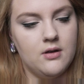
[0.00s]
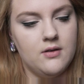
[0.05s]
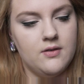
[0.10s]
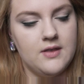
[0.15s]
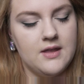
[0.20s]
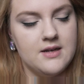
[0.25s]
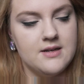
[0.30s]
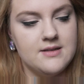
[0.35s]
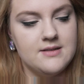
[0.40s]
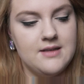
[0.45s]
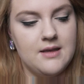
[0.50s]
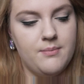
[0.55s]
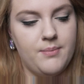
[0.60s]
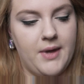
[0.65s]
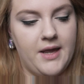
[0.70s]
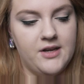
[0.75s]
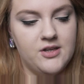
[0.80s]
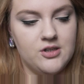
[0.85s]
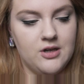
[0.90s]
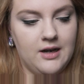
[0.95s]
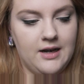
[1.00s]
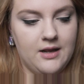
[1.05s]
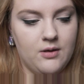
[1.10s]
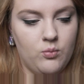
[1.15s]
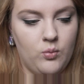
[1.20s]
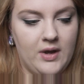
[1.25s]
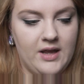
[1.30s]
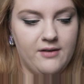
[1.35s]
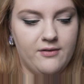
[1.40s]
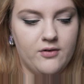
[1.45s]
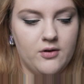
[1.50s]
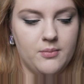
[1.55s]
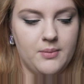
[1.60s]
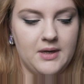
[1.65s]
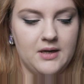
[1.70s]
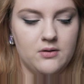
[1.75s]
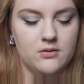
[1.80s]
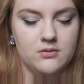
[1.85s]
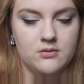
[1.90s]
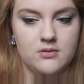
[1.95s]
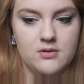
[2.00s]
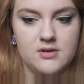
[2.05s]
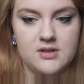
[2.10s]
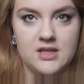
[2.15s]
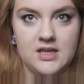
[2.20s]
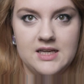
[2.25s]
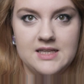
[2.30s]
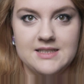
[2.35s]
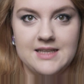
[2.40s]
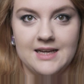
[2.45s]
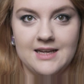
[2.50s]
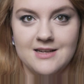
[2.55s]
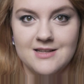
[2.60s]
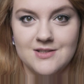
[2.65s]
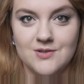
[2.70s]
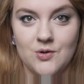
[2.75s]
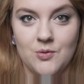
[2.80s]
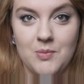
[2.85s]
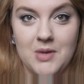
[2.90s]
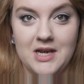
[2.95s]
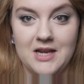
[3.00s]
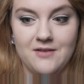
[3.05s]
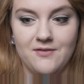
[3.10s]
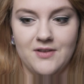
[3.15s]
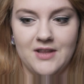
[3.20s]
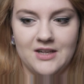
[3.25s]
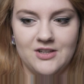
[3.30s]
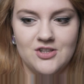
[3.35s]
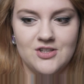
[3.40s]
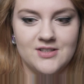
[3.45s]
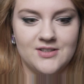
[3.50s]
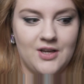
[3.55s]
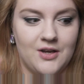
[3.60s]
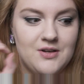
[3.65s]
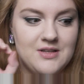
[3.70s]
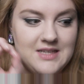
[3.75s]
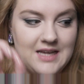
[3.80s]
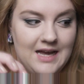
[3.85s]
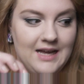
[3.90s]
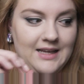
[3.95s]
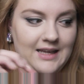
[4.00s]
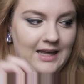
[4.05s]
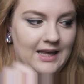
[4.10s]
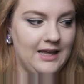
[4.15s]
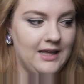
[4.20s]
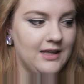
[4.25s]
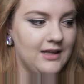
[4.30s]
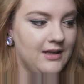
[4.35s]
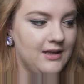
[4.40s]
Then sit patiently and wait for about 30 seconds to a minute for that to just go tacky.